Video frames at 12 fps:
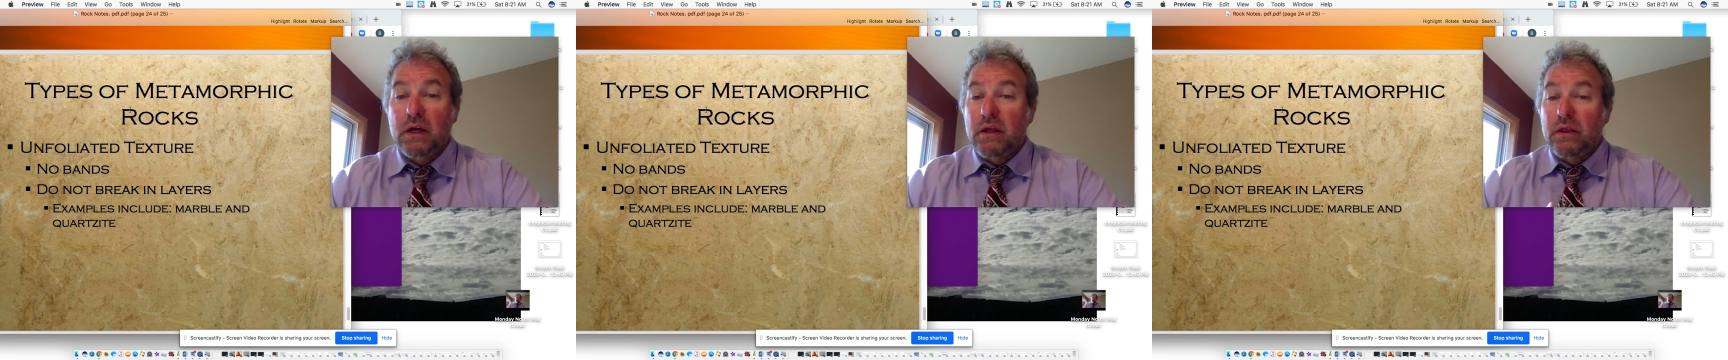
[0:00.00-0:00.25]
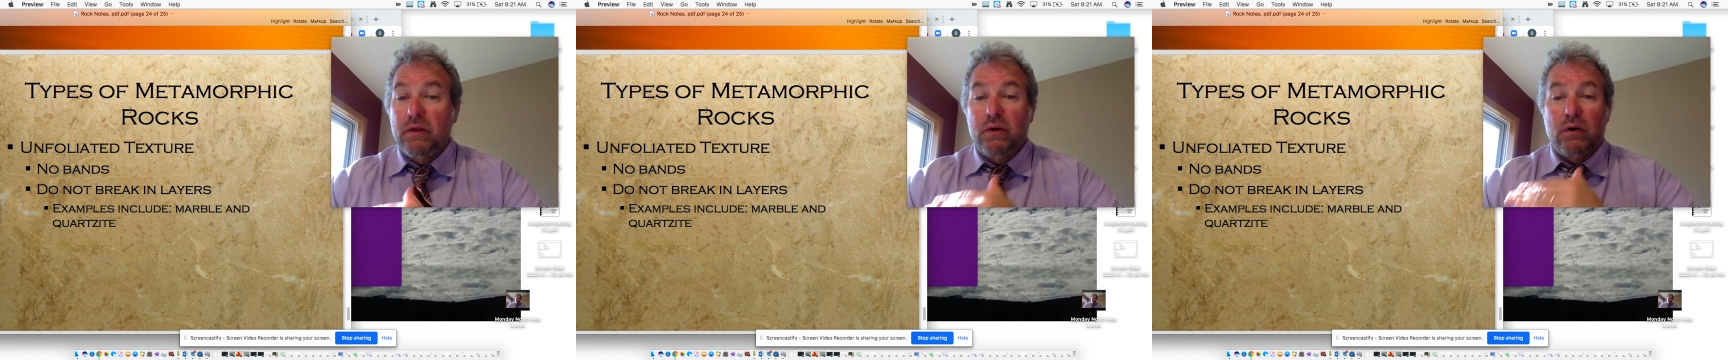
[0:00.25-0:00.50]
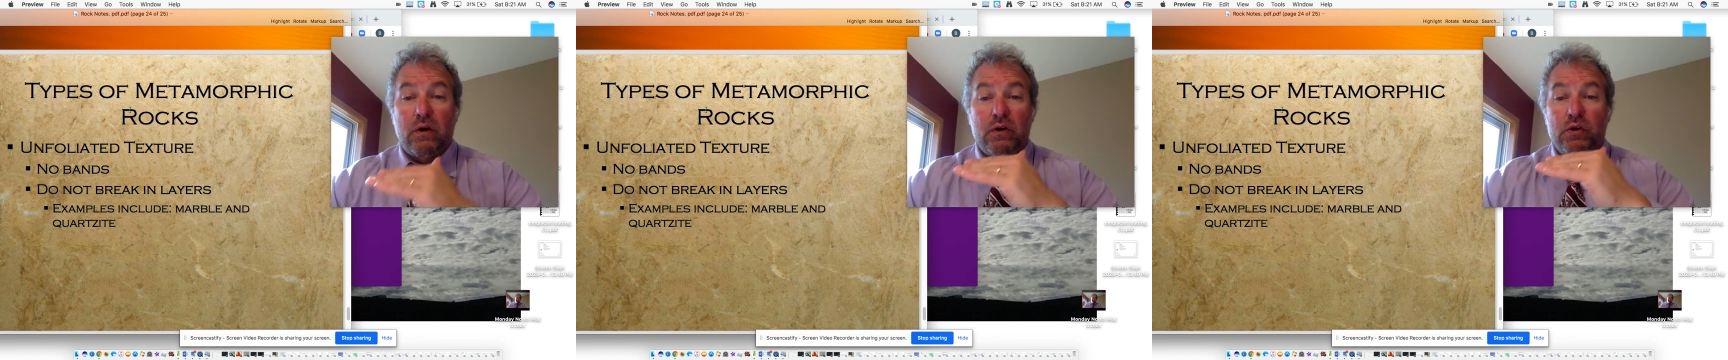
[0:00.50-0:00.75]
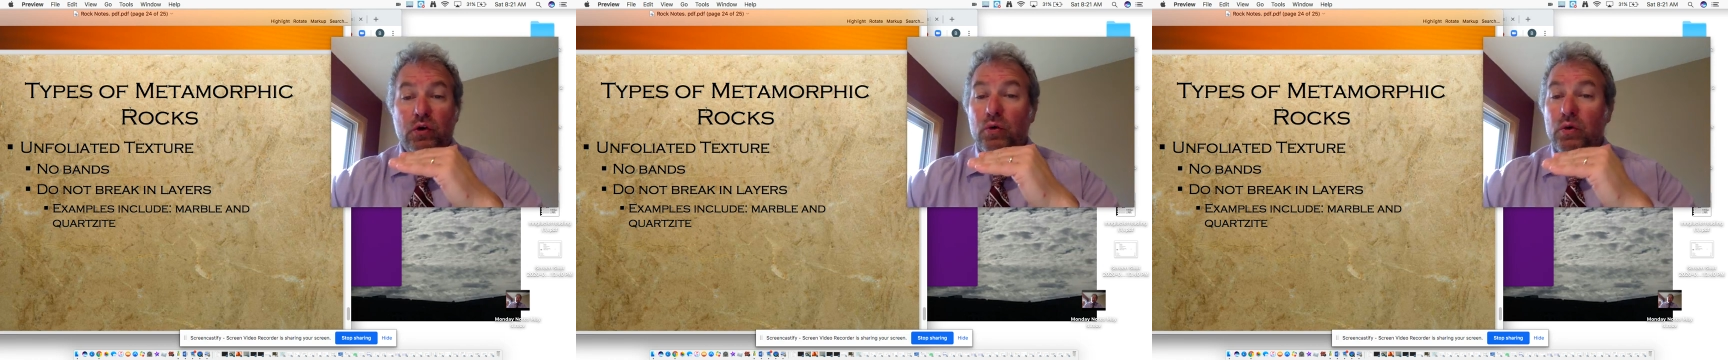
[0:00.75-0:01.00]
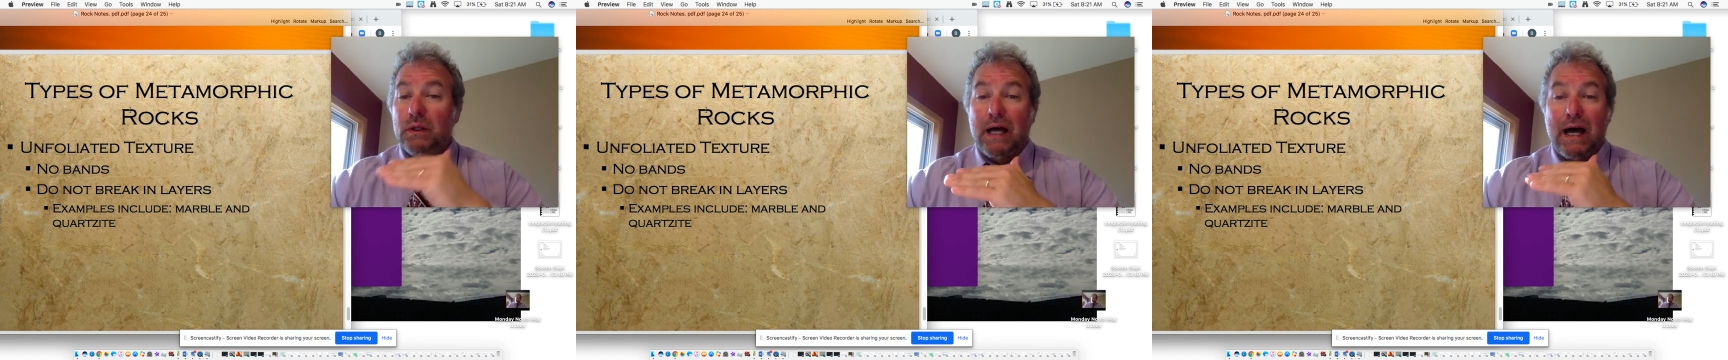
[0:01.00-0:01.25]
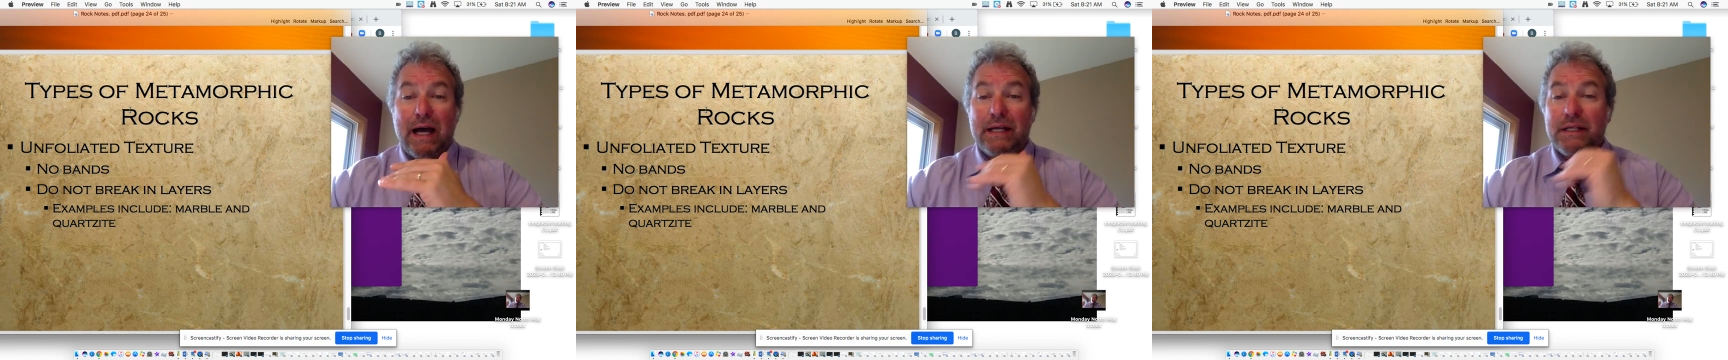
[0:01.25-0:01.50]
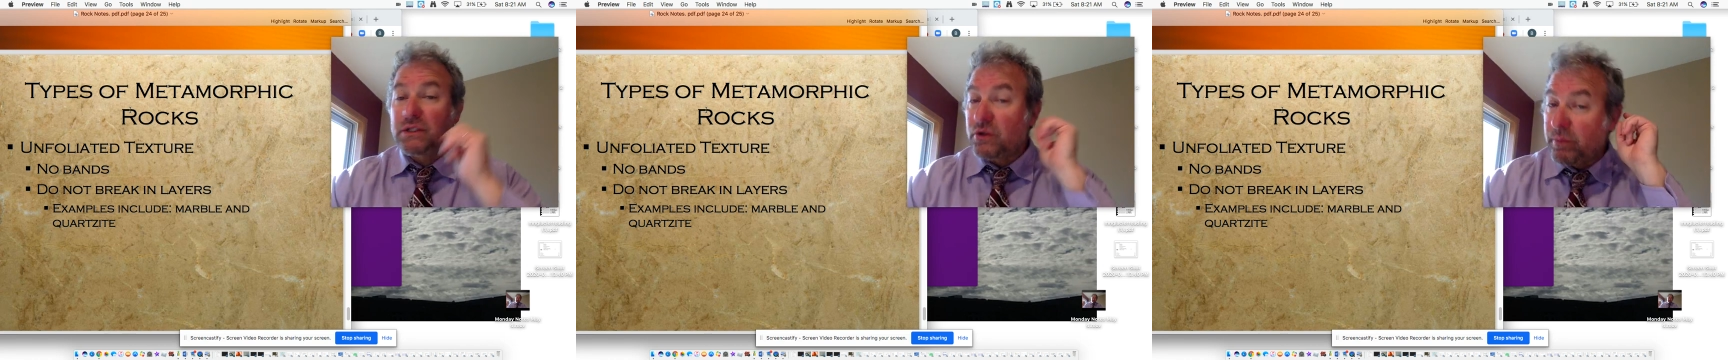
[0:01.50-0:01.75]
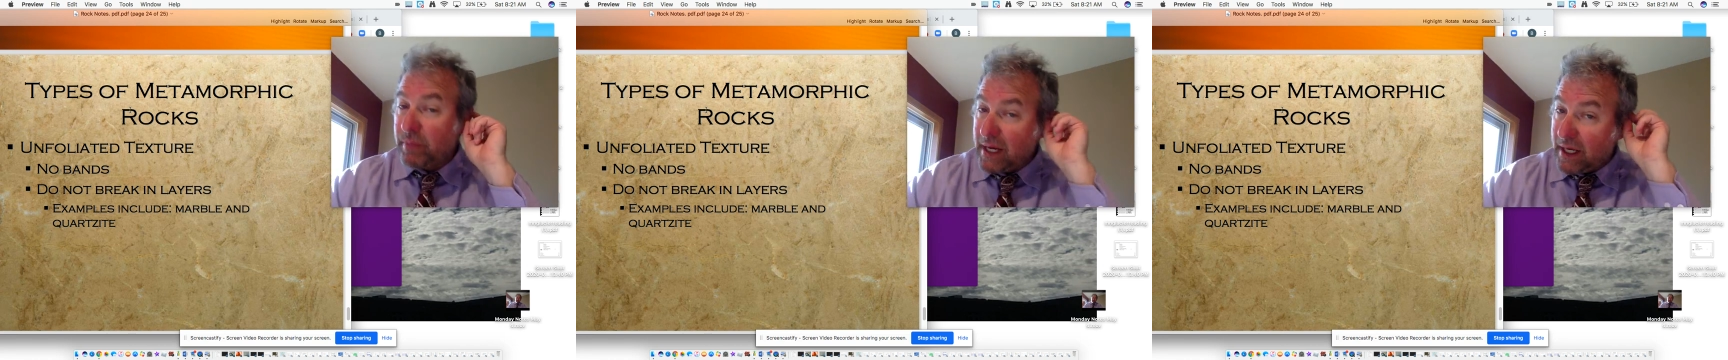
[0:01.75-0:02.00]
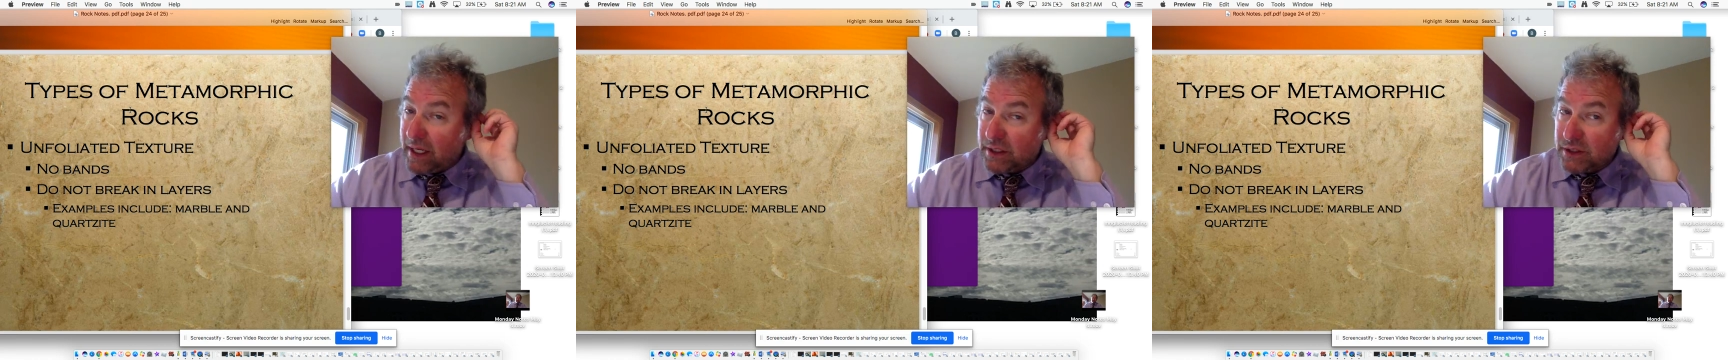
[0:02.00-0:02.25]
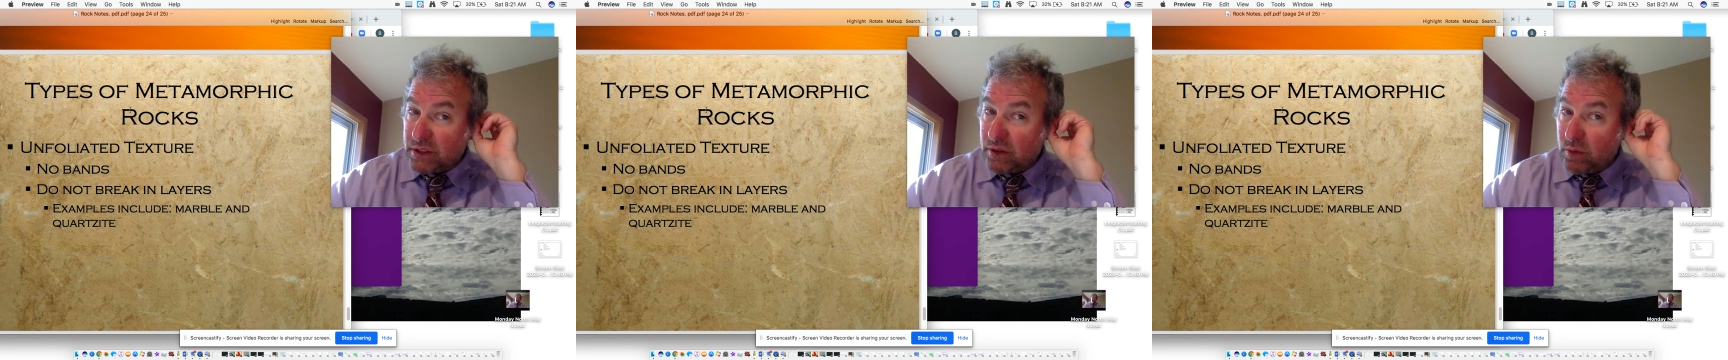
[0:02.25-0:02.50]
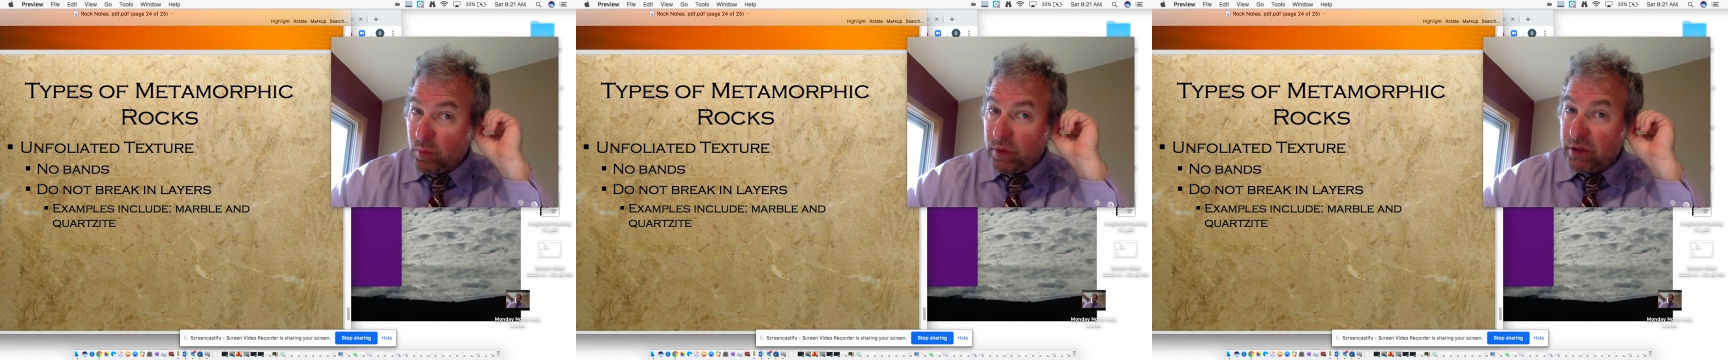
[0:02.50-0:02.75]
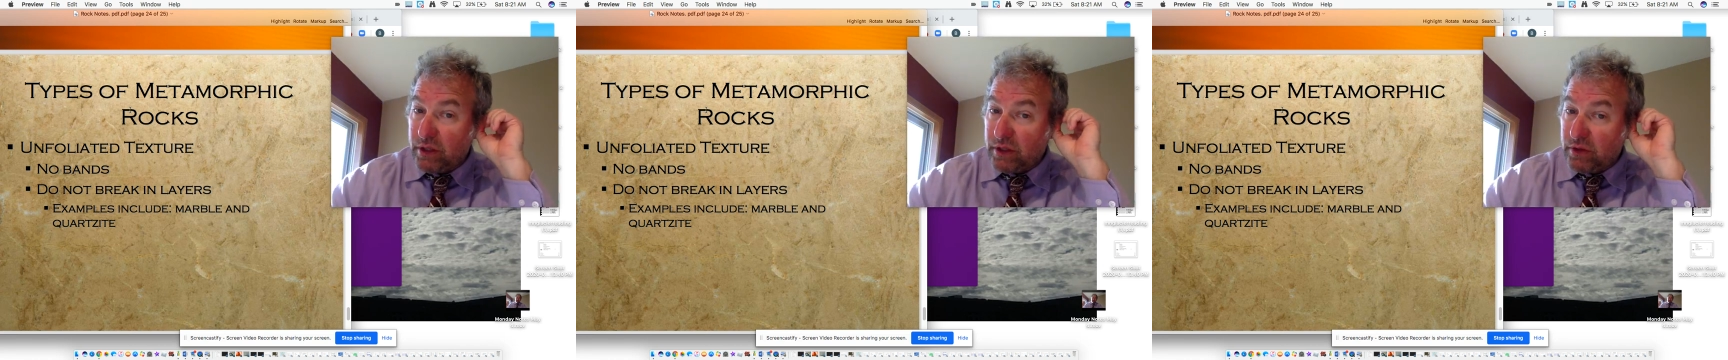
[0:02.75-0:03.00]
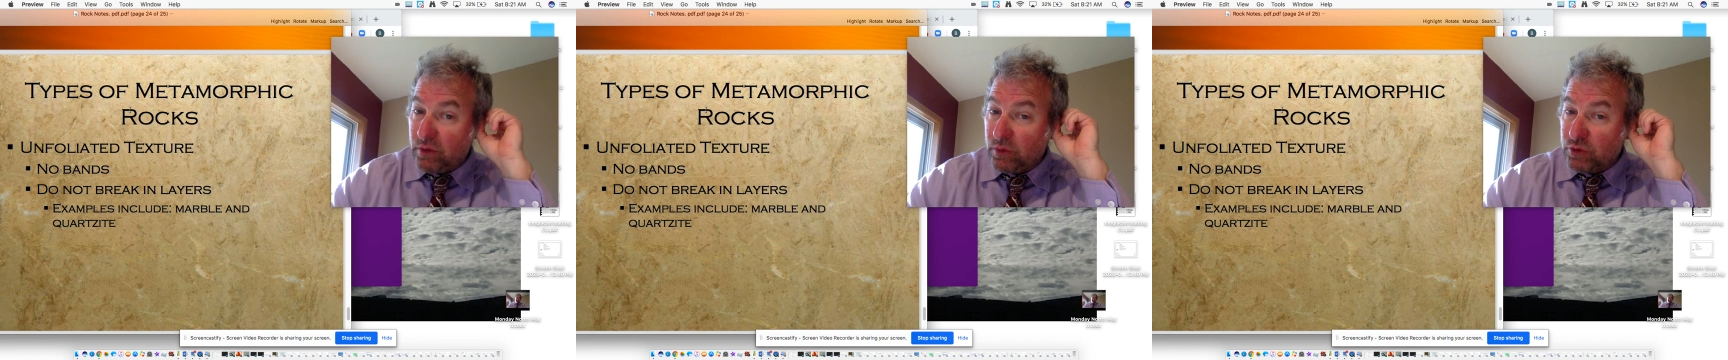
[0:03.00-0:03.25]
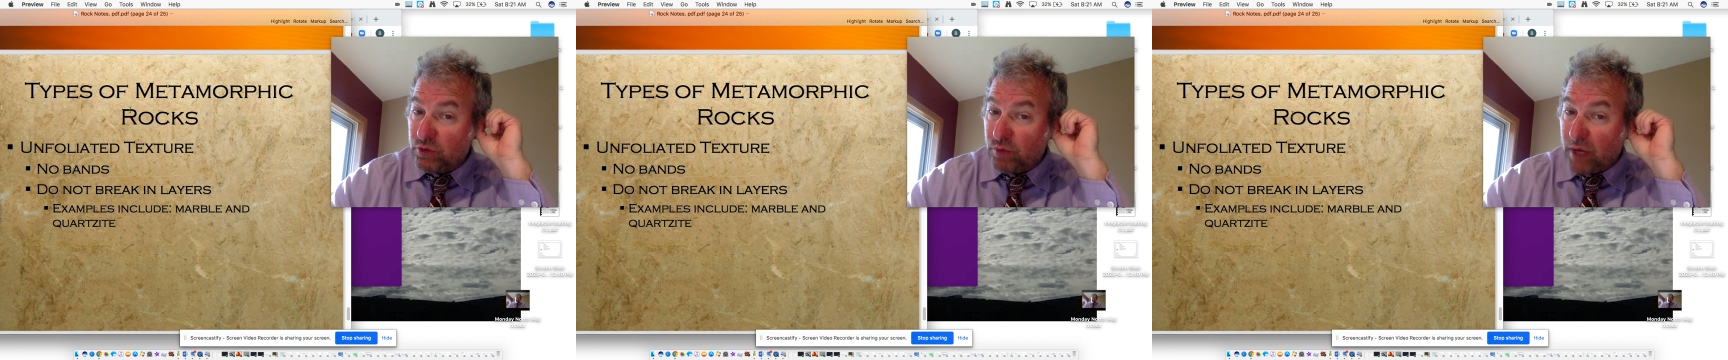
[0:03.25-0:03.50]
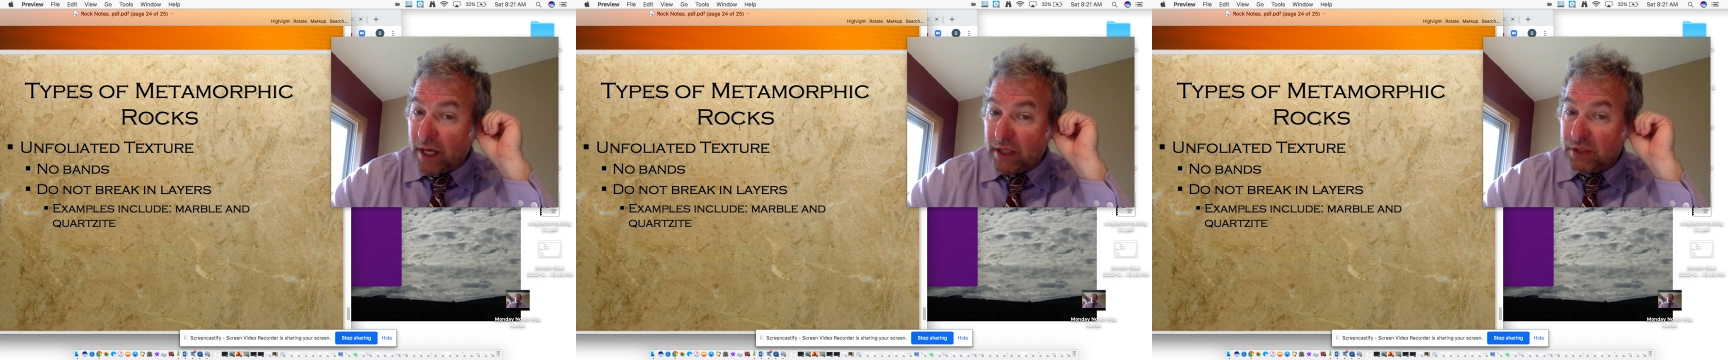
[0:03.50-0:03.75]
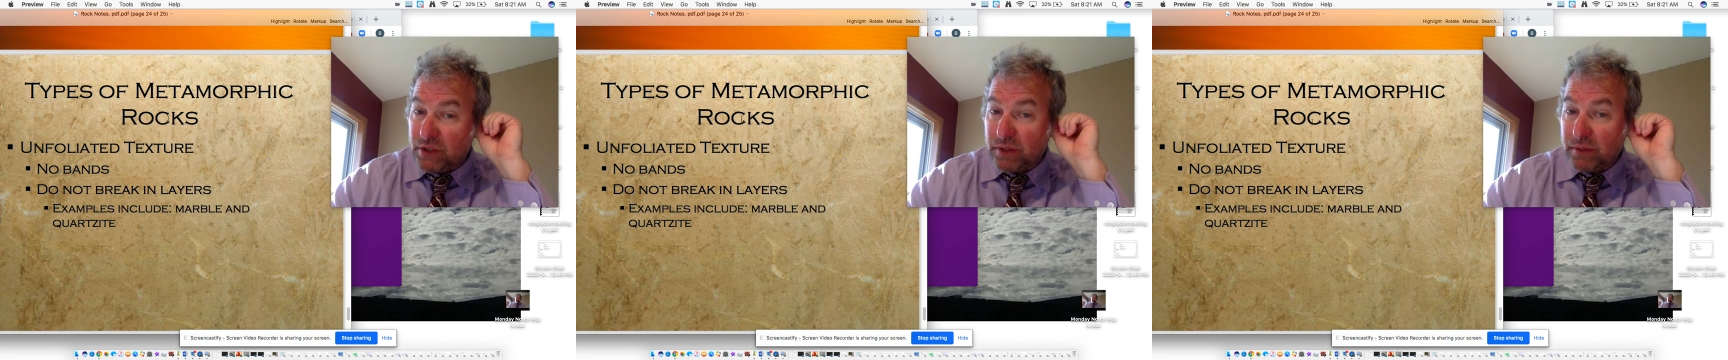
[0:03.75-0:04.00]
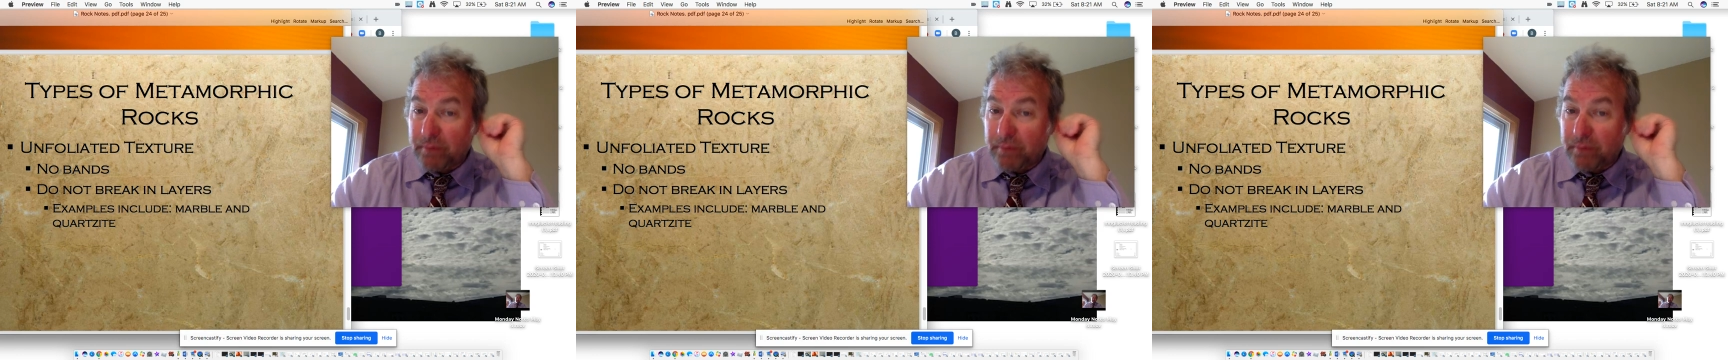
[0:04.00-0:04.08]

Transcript: There are no lines or bands within those rocks.